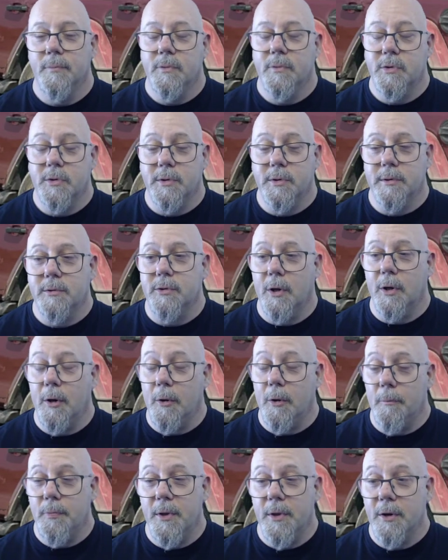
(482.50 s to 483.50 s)
So
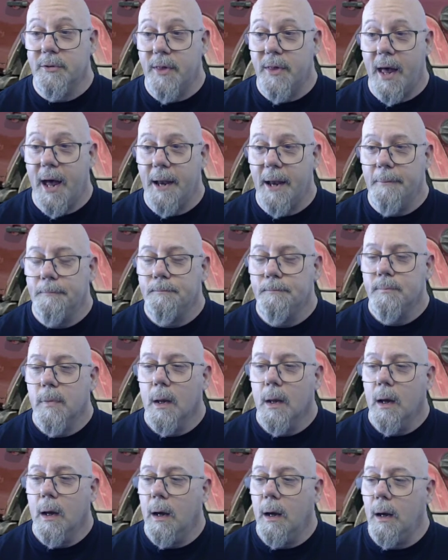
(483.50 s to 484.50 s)
there's that.
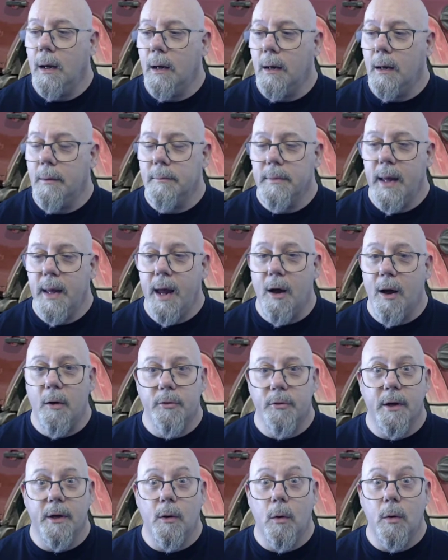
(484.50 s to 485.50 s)
Now,
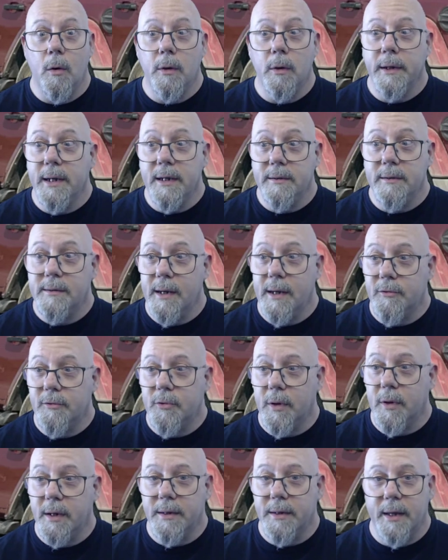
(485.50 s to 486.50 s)
the whole esave
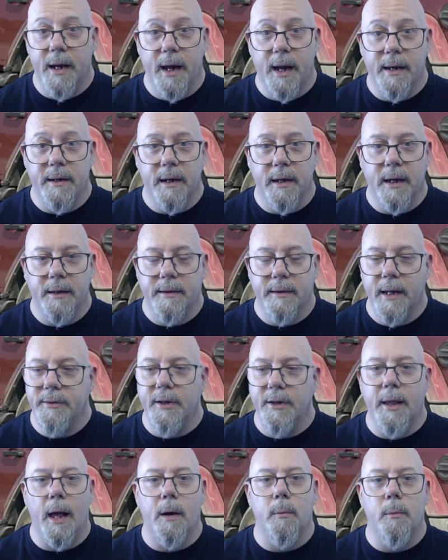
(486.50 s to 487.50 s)
trick that I did, that's a
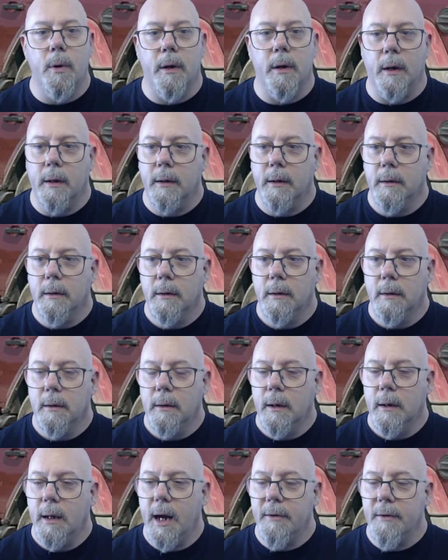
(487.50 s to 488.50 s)
lot of work.
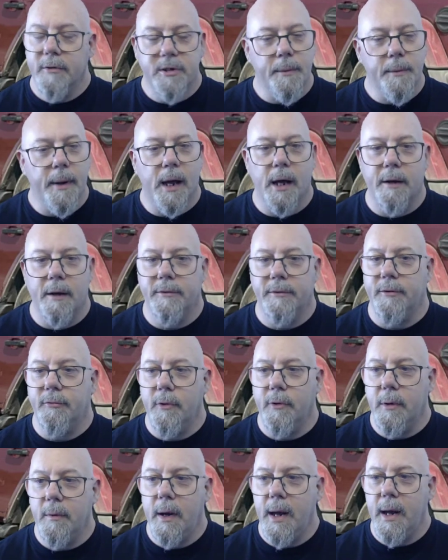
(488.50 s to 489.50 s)
Every time I got off the
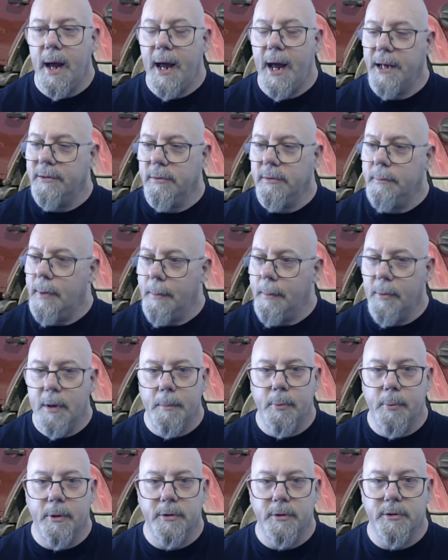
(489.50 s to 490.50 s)
freeway, I had to remember to
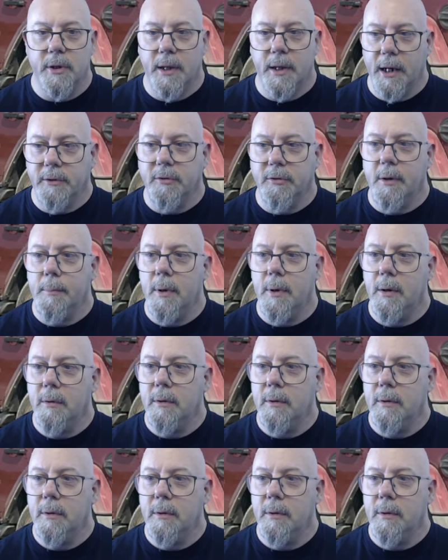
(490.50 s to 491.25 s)
push electric mode,